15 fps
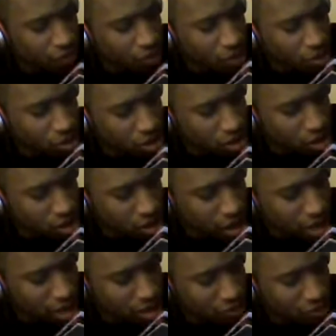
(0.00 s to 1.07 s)
After all, he
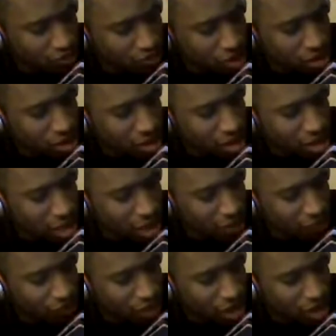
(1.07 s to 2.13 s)
doesn't actually run
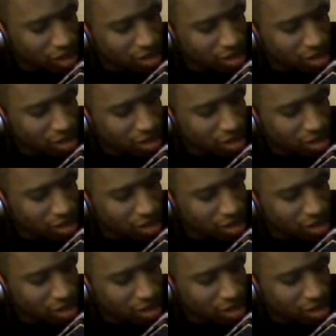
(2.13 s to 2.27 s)
that